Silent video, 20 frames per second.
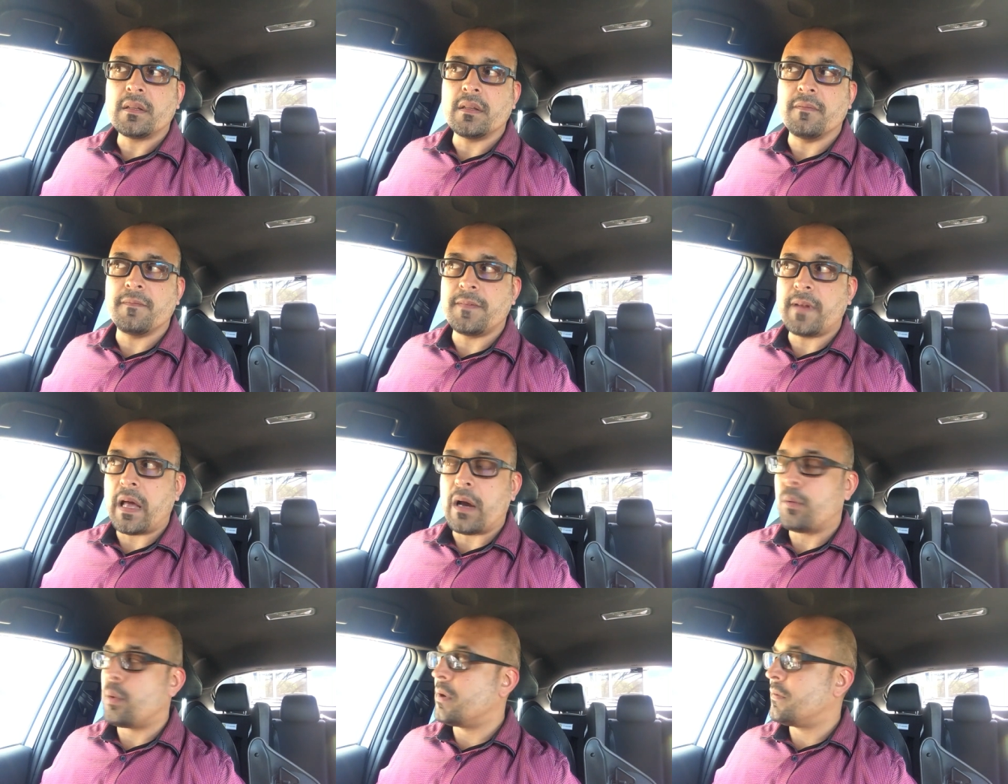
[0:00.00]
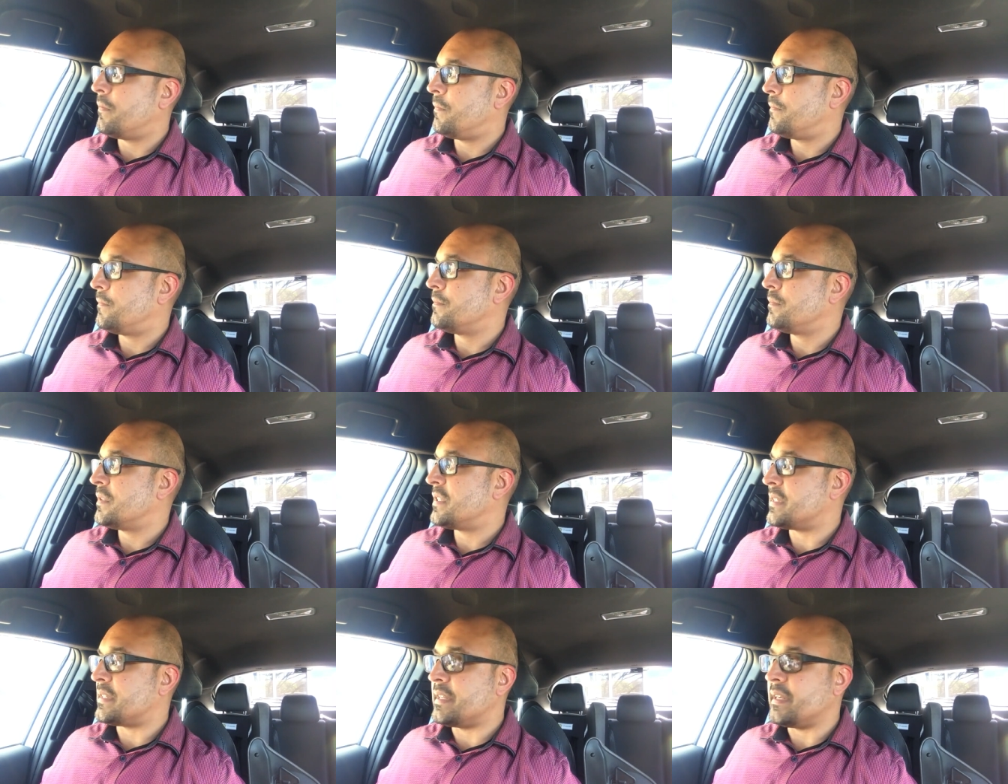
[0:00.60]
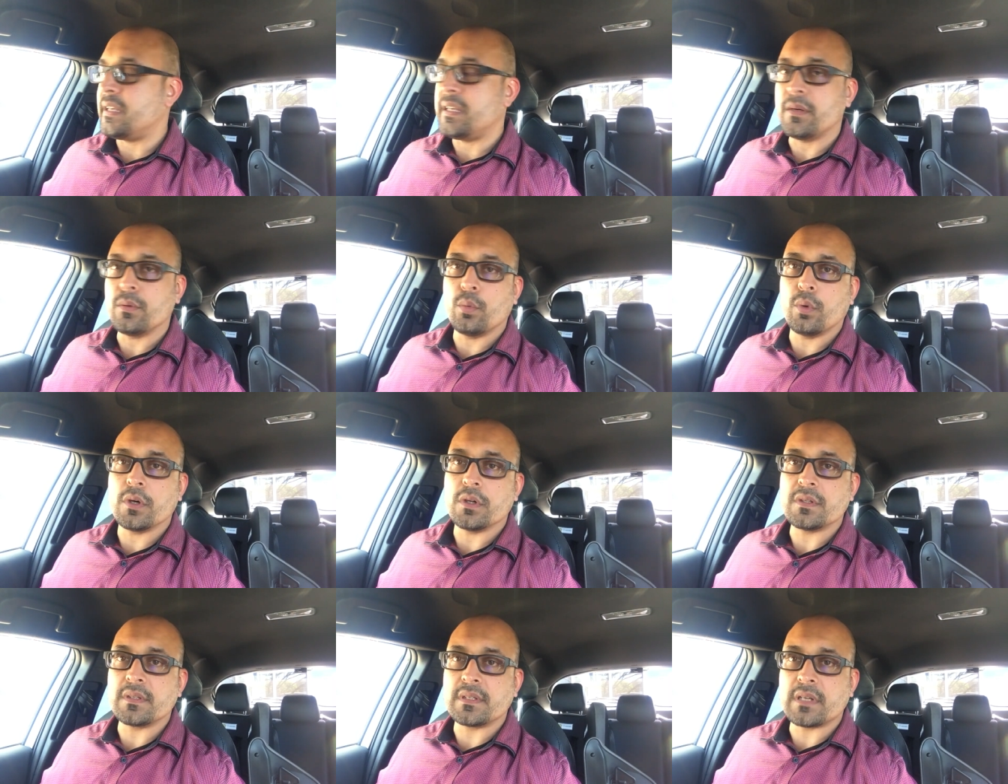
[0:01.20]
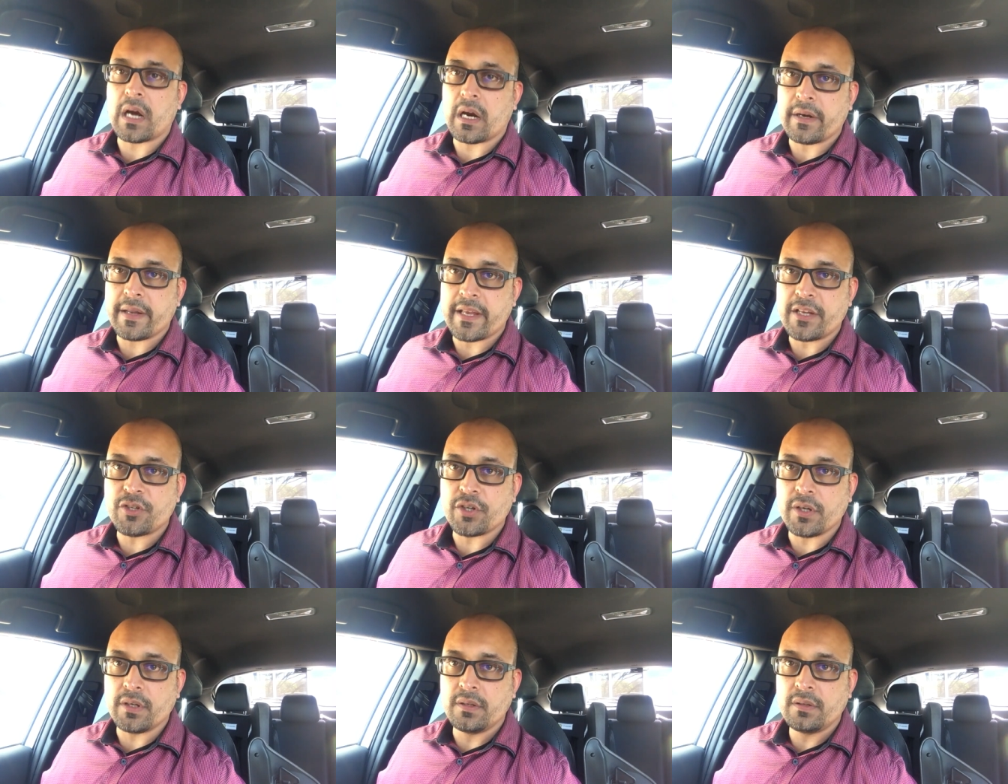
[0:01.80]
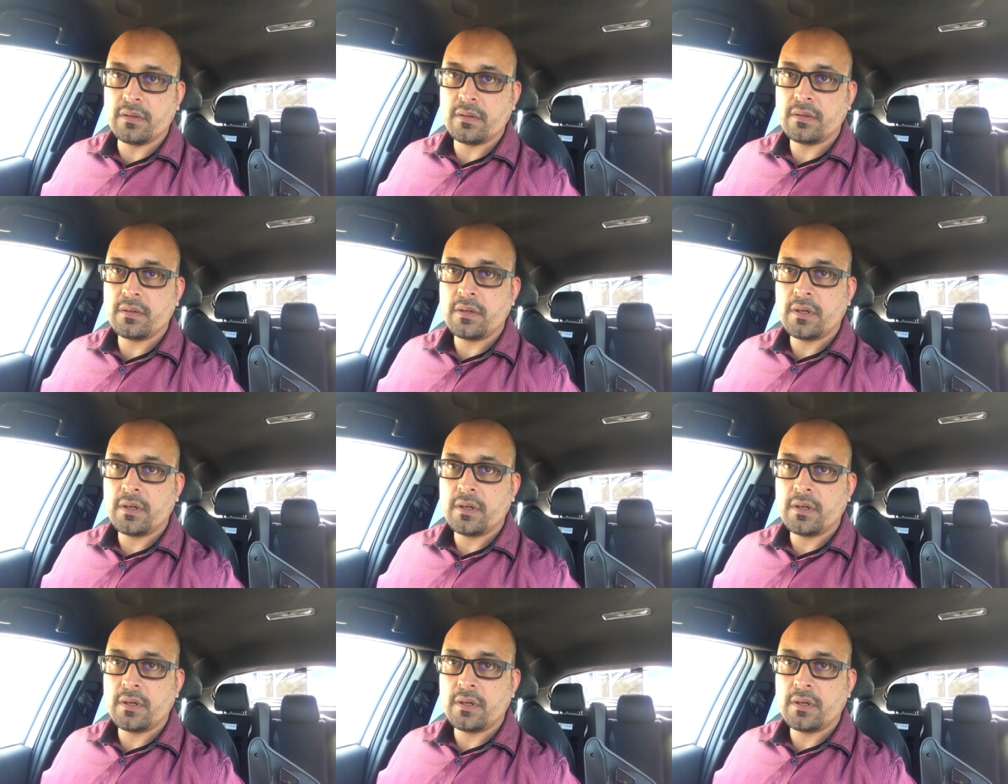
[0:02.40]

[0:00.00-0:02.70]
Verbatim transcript: The flower C was carnation.